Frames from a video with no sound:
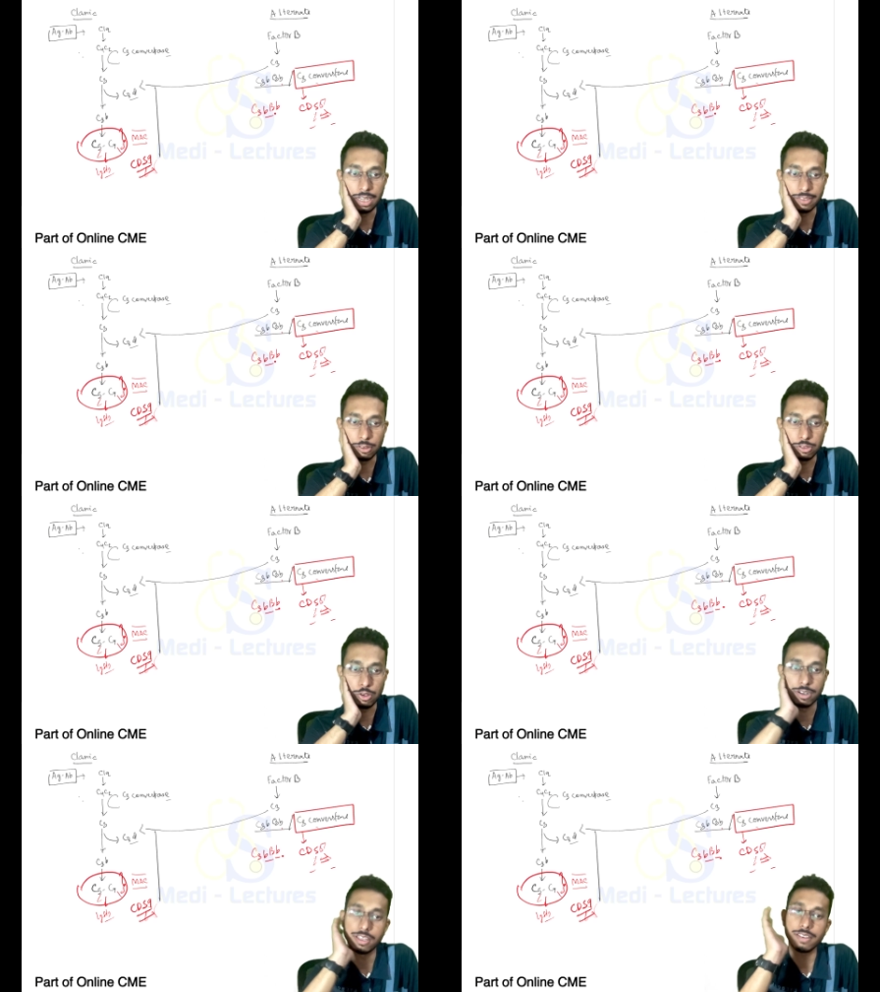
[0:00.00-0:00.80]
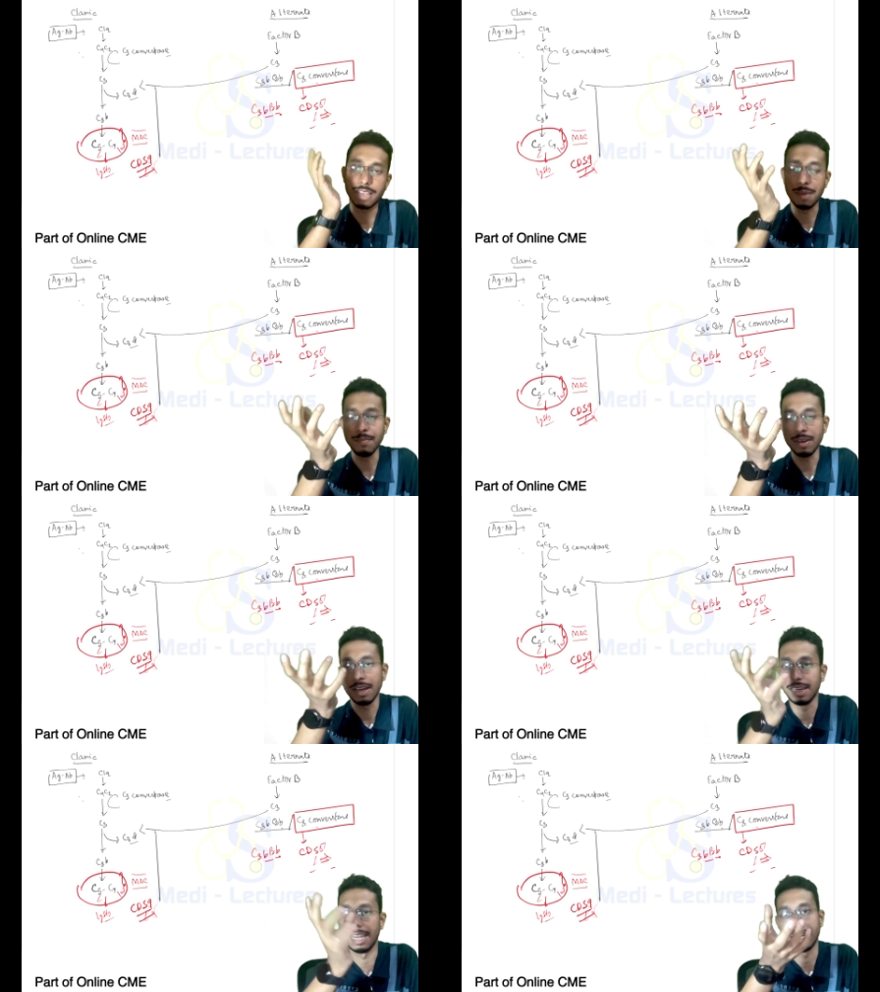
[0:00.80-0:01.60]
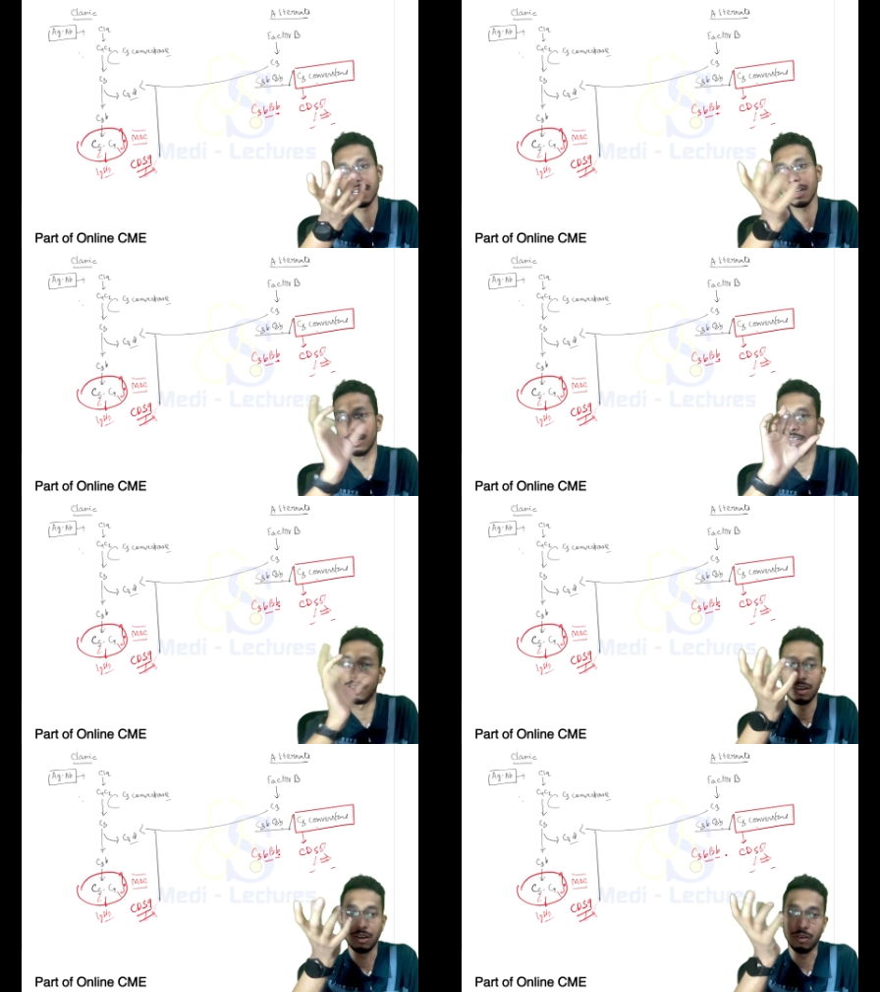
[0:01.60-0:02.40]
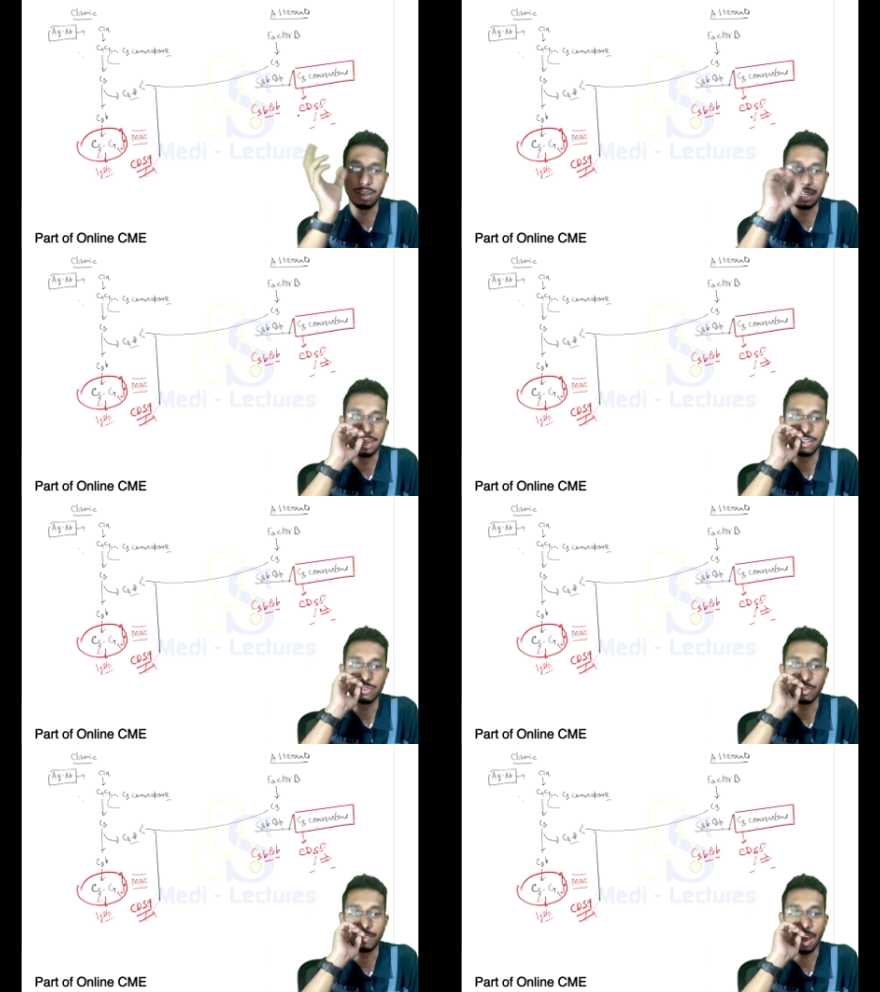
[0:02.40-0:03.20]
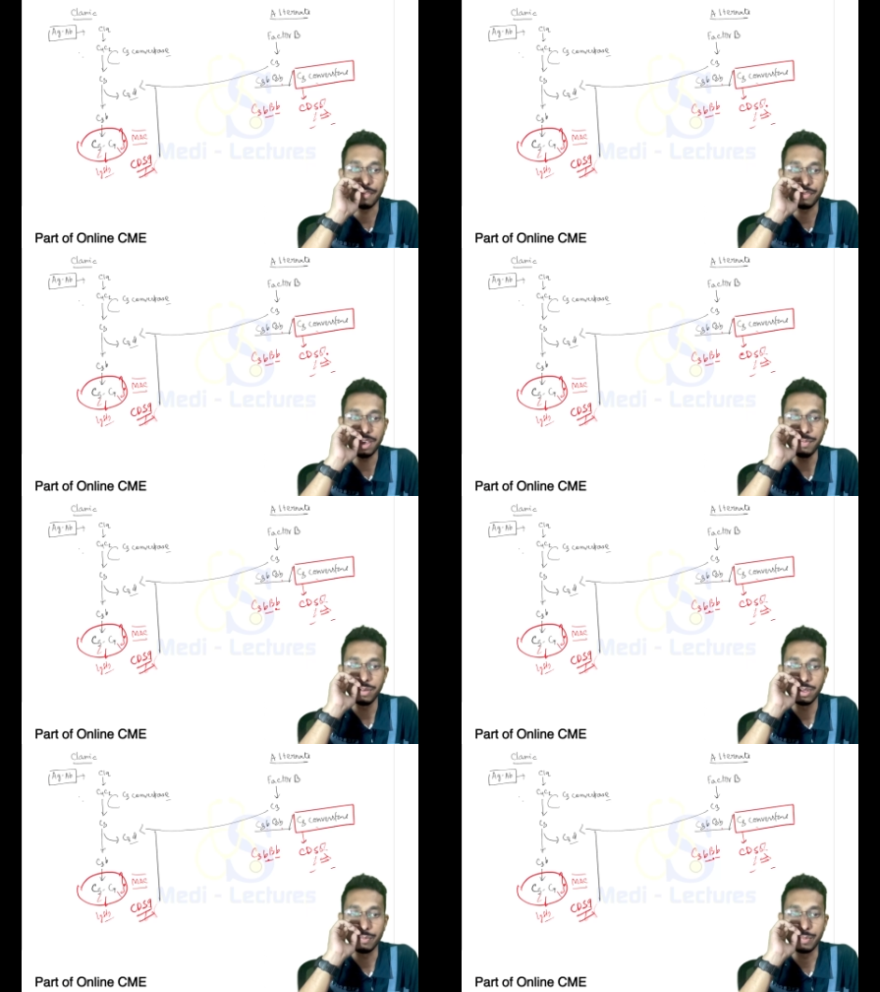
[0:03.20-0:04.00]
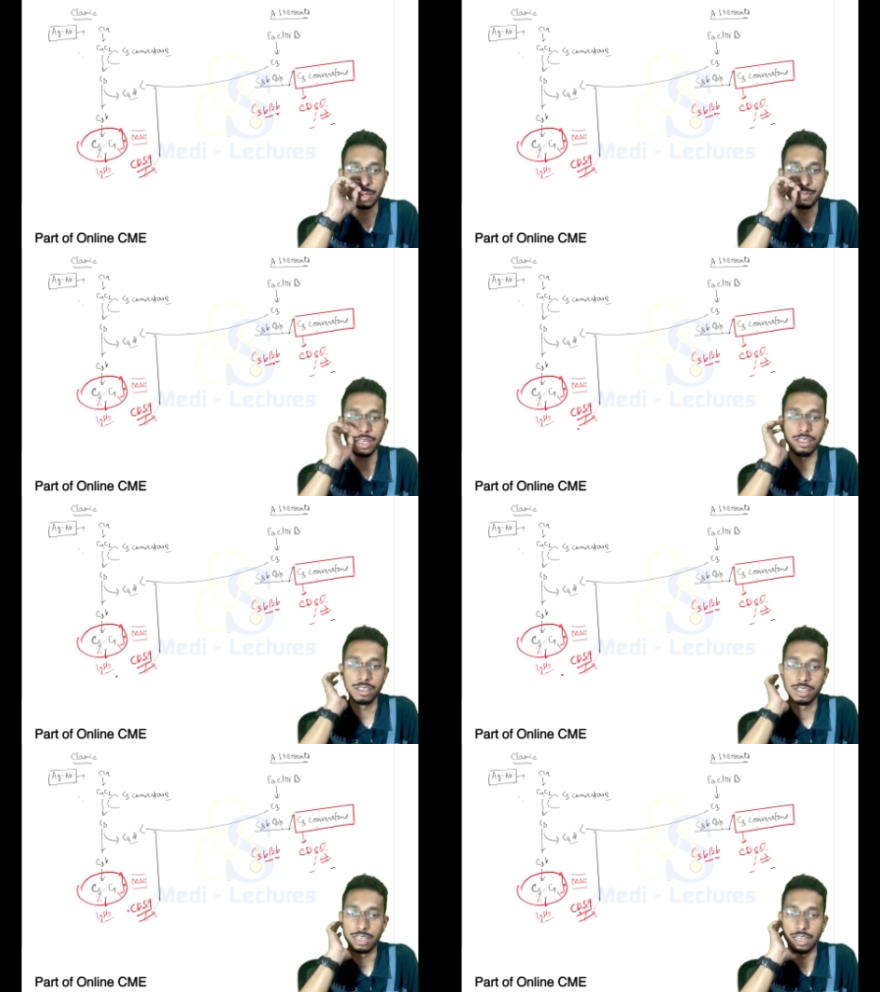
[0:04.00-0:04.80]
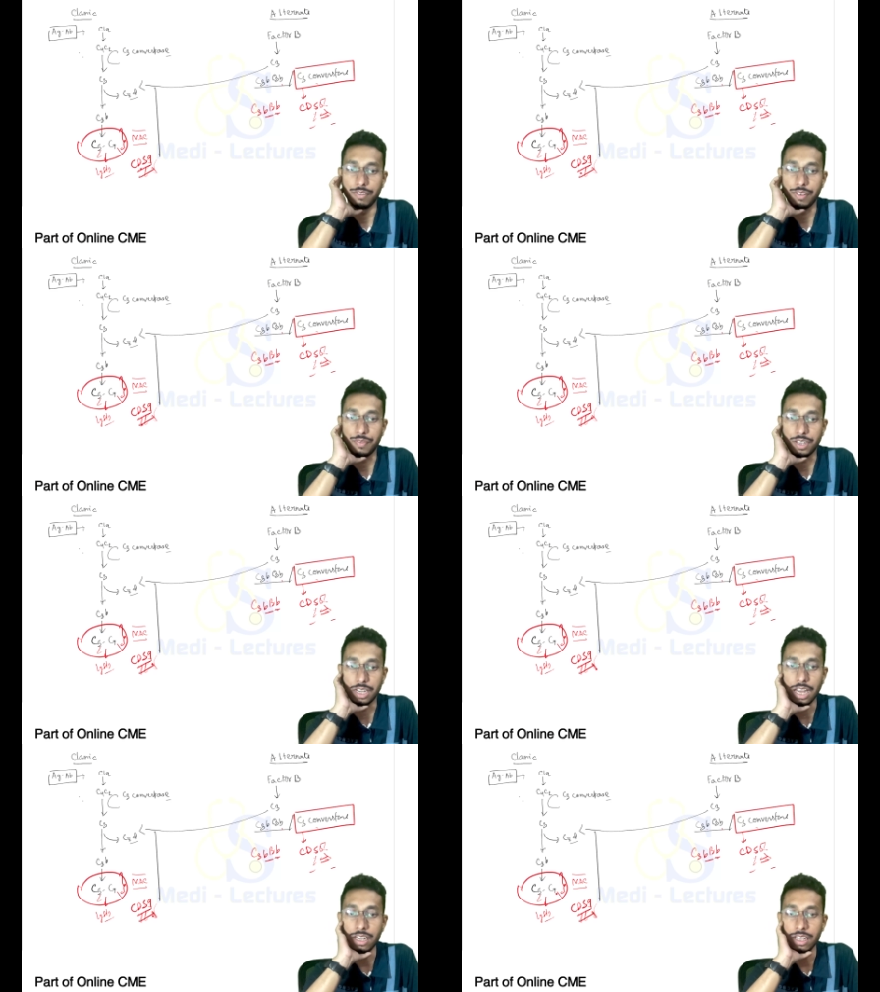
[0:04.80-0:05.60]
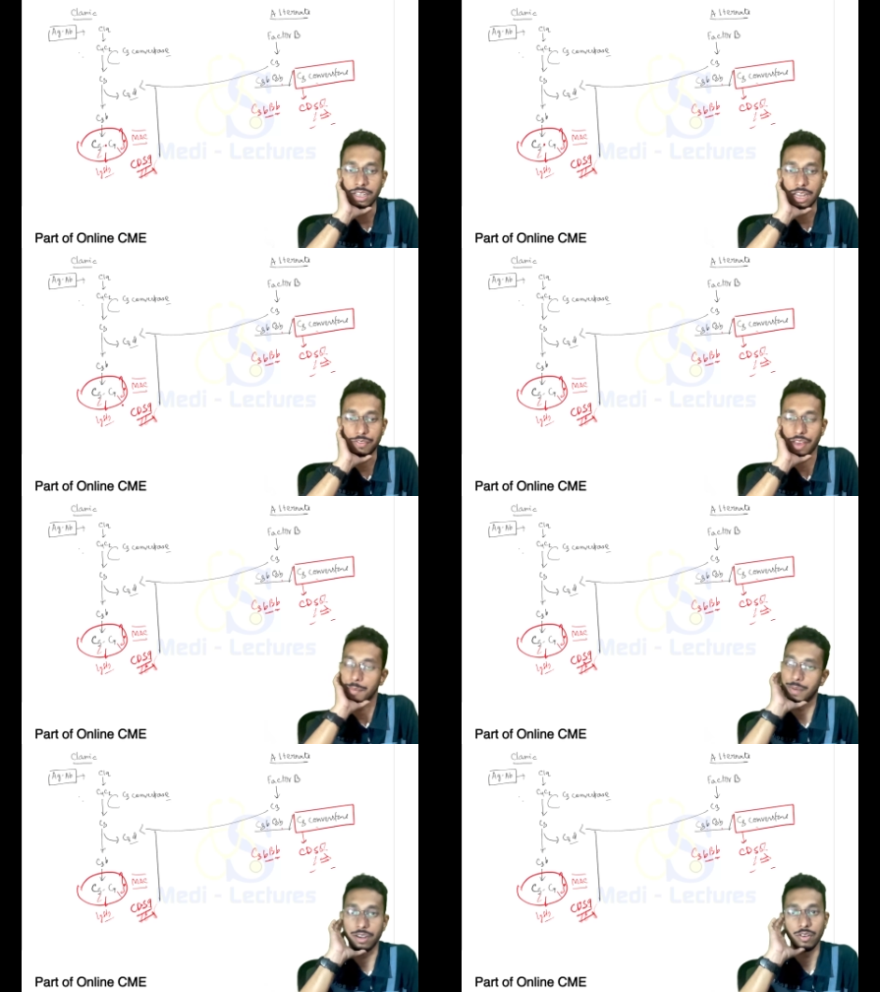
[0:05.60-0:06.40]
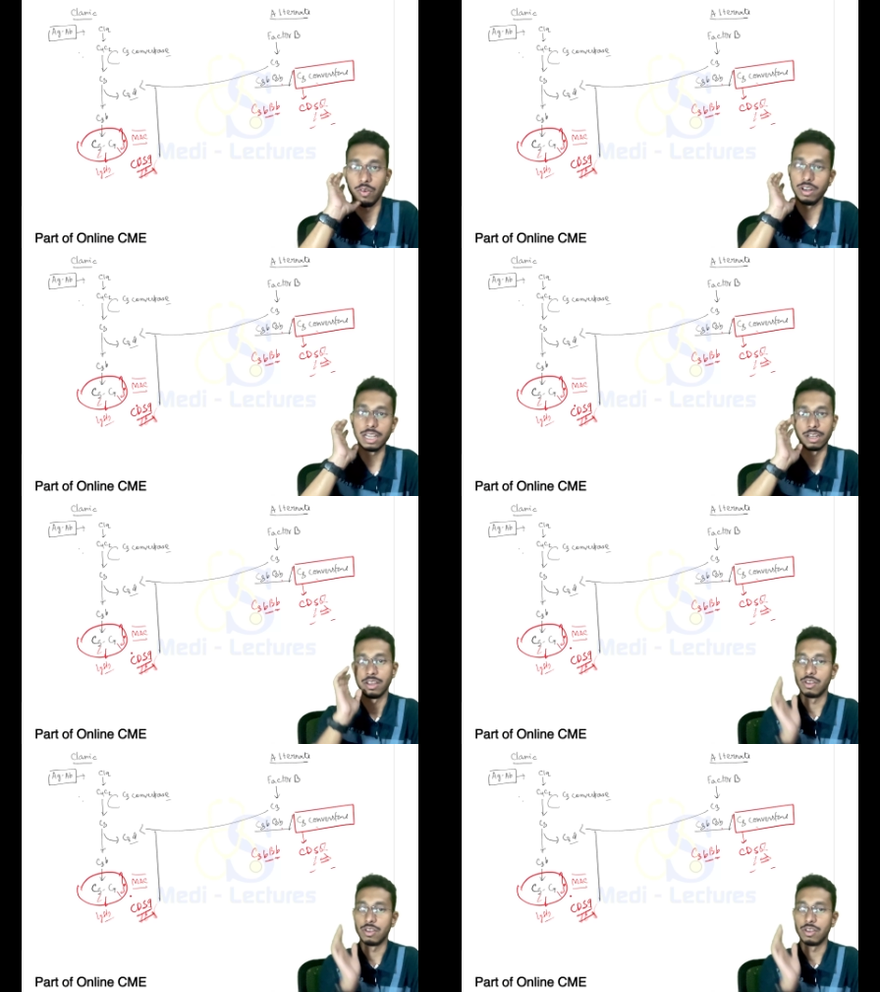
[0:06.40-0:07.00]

is also at the same letter in it. So 55 BB and 59 and 59 all right.